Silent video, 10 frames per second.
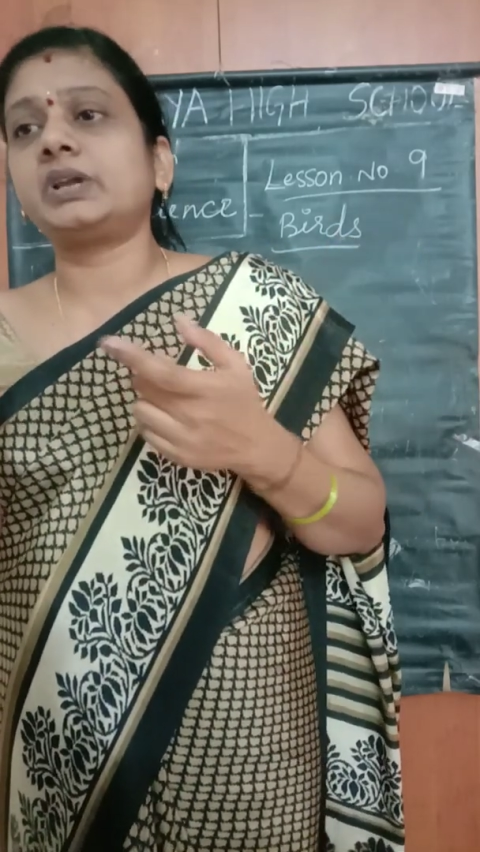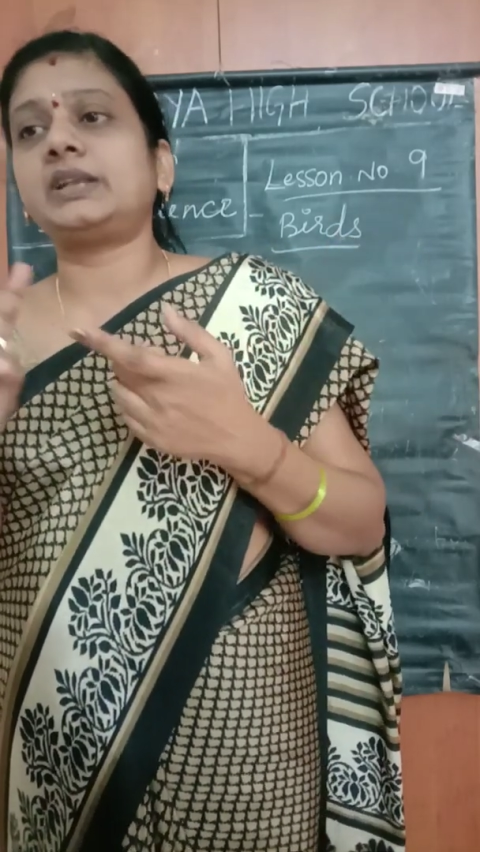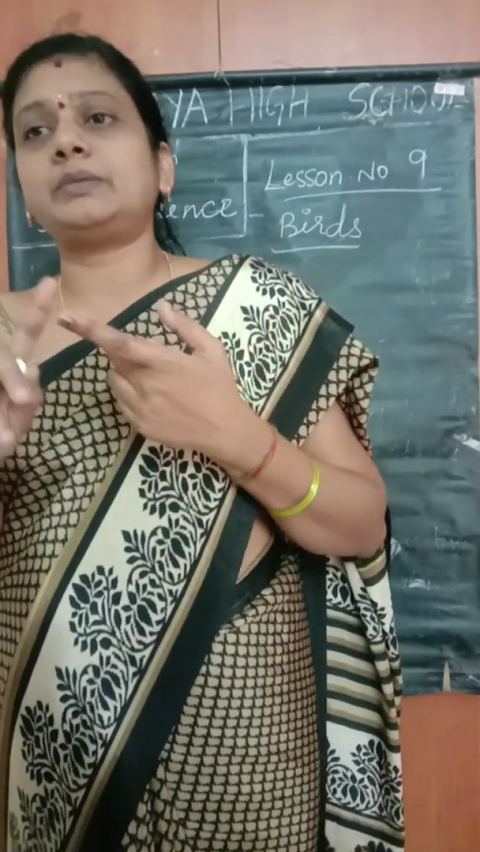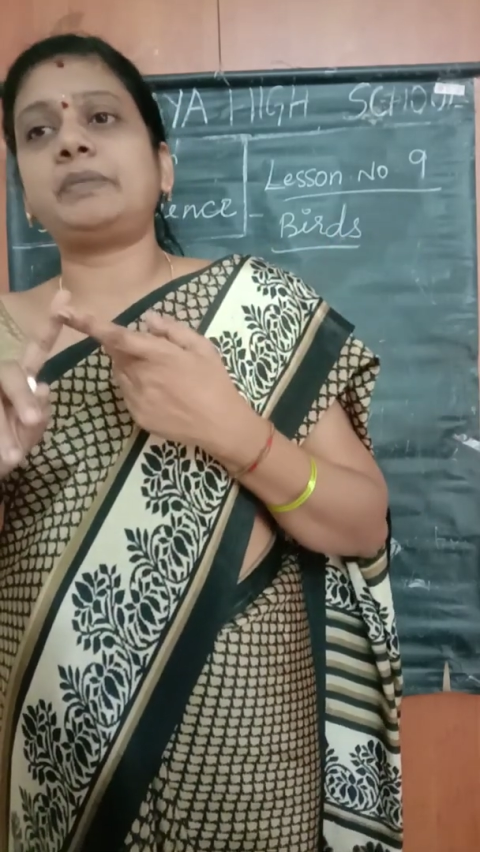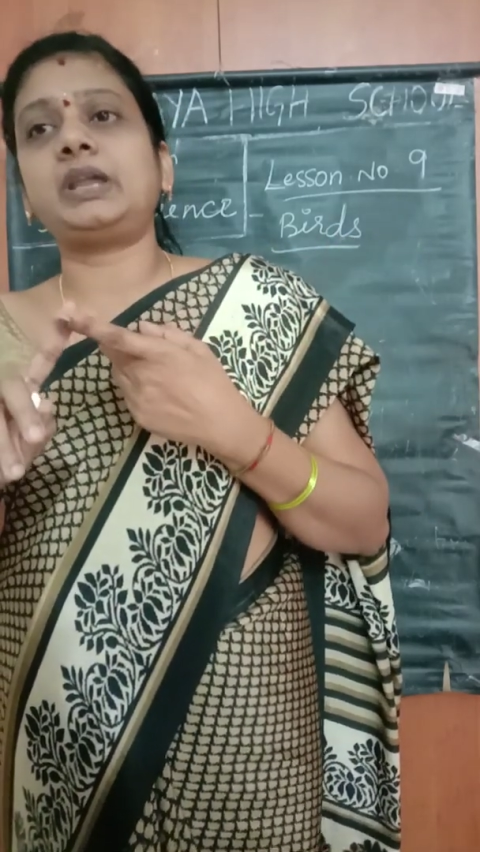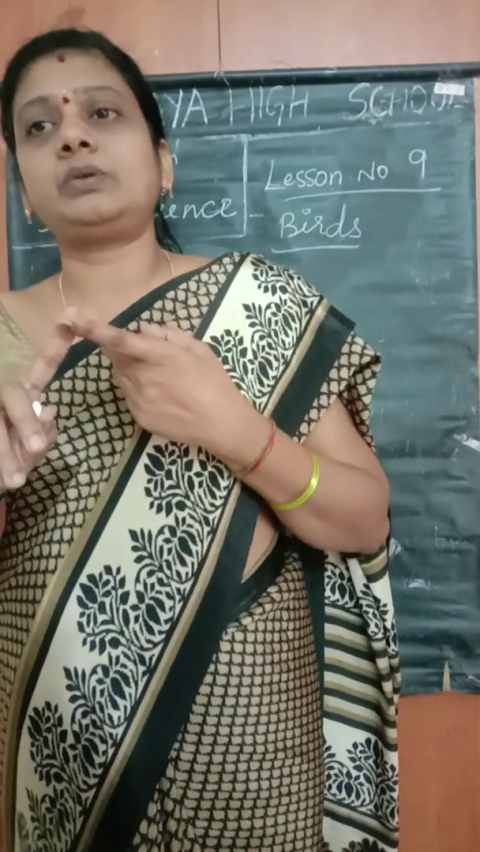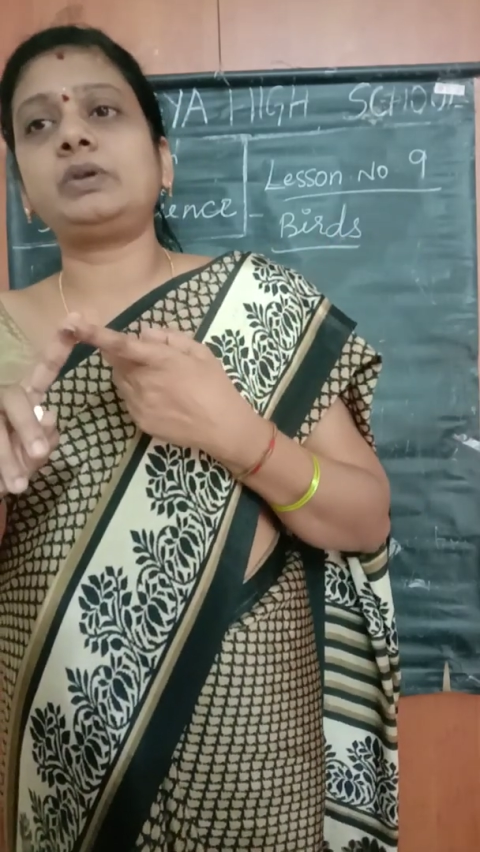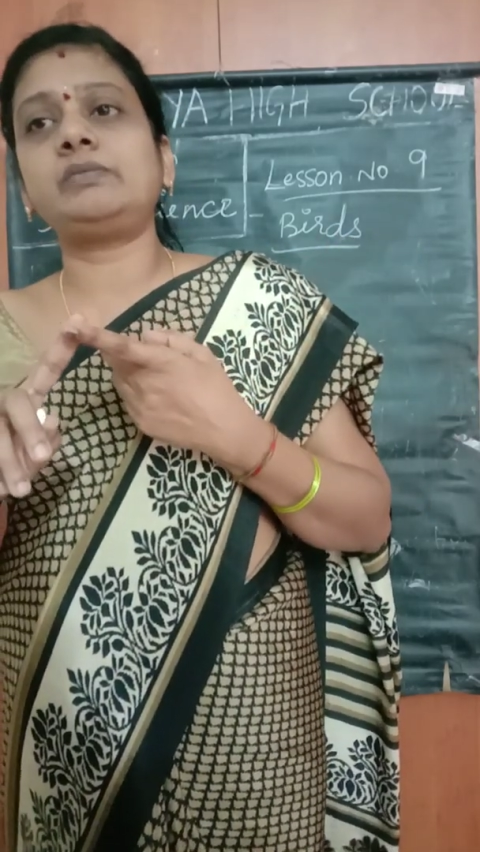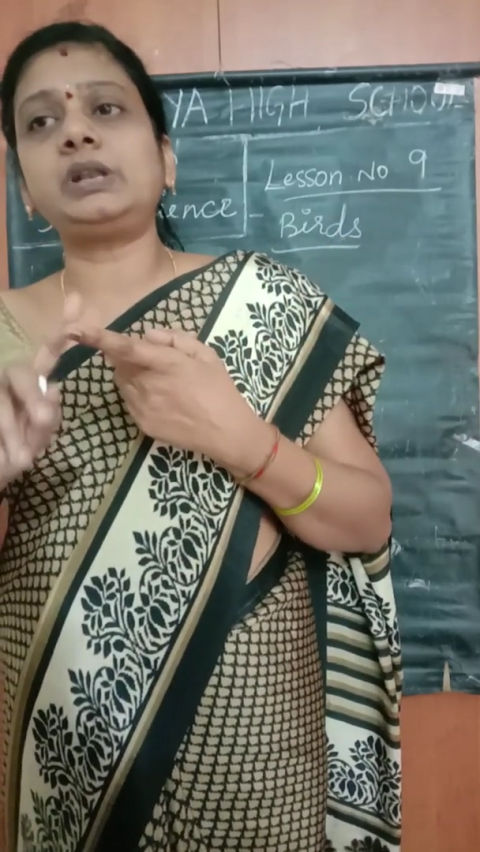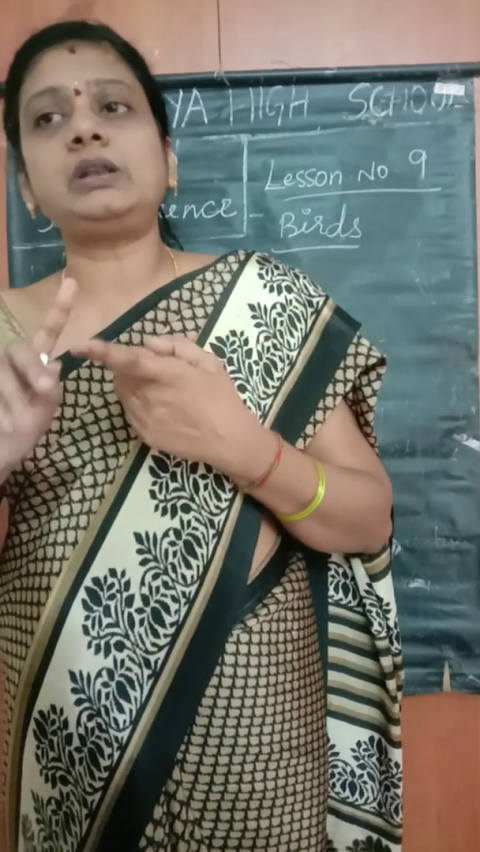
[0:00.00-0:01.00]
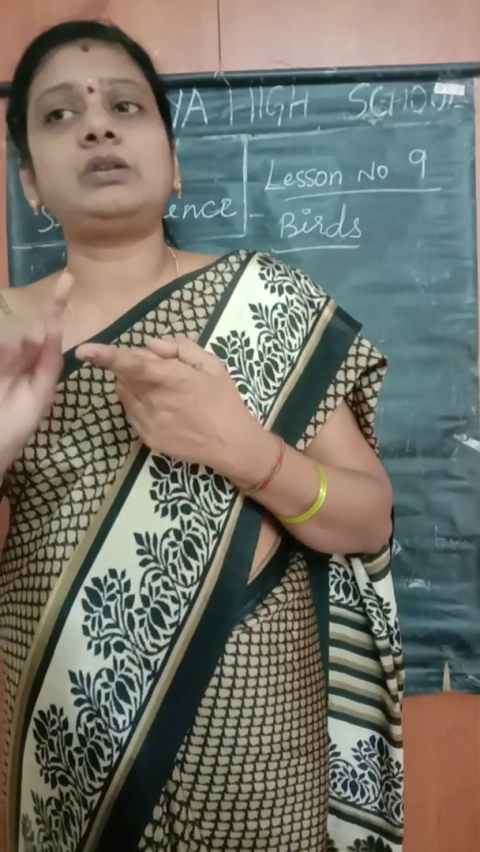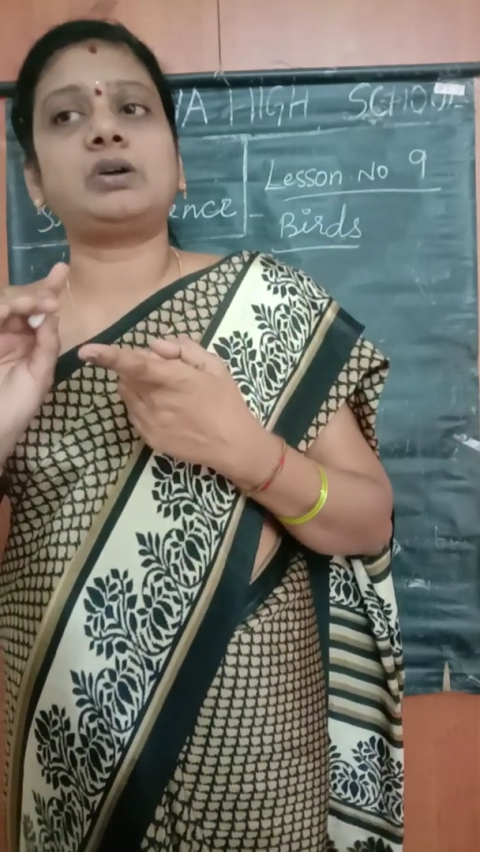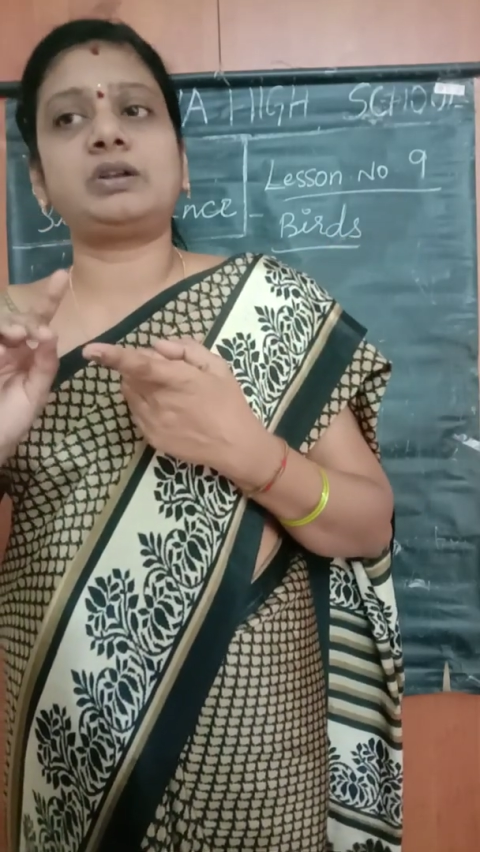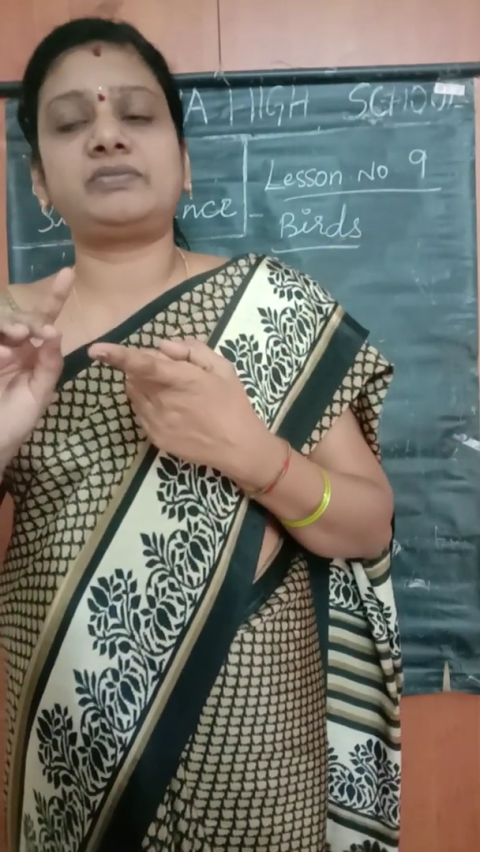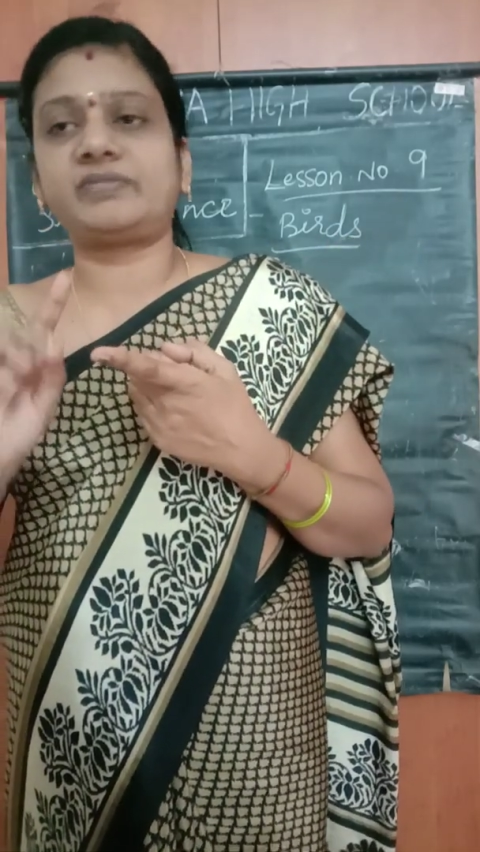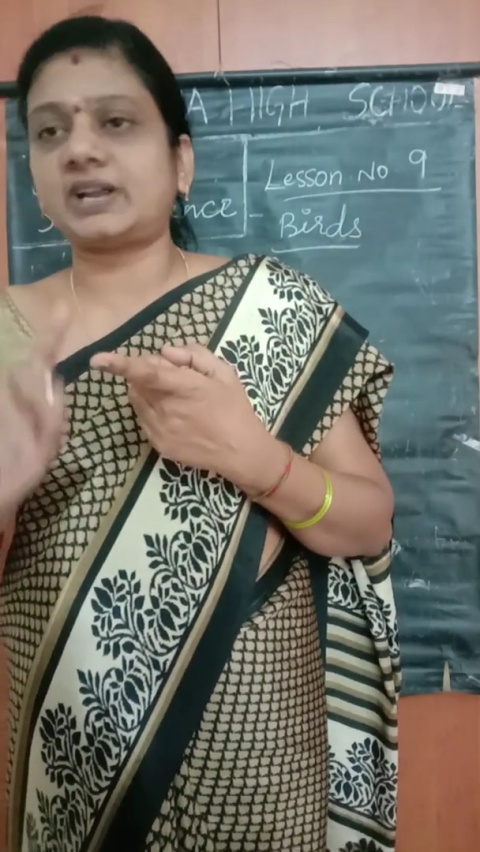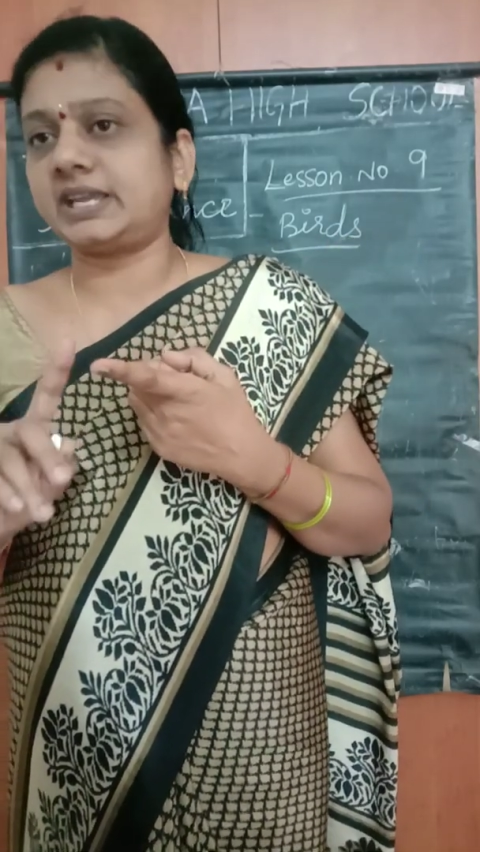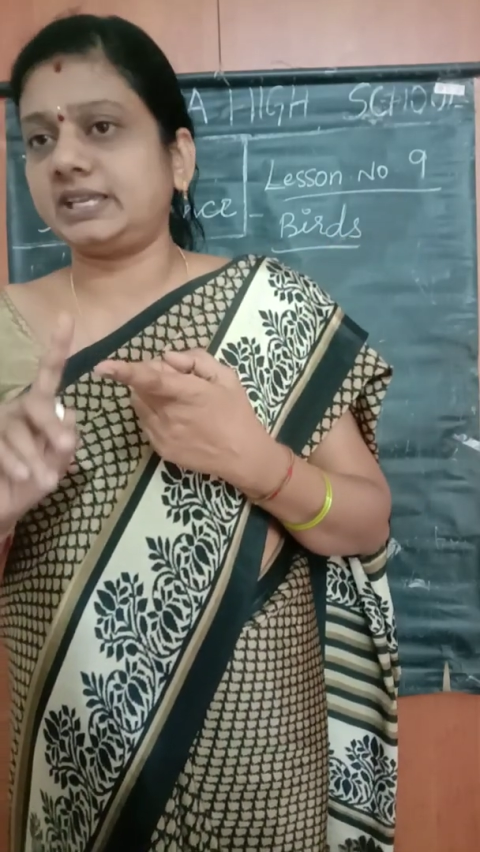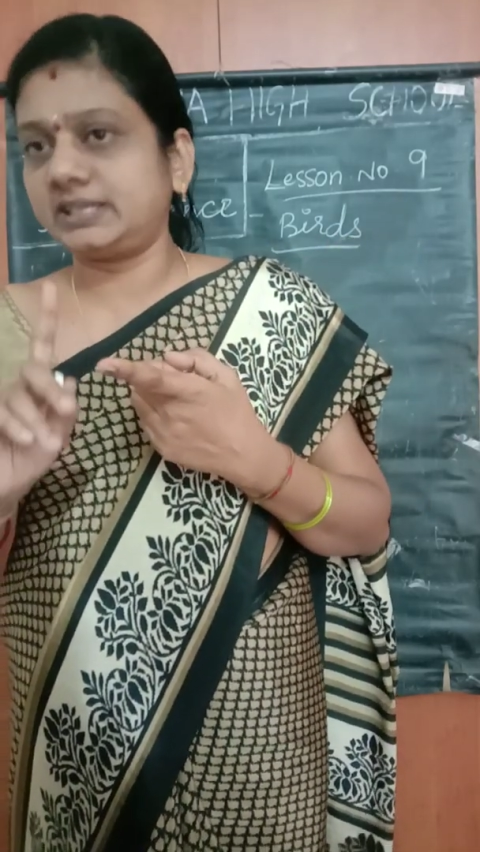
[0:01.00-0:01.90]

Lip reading: and the penguin will not fly.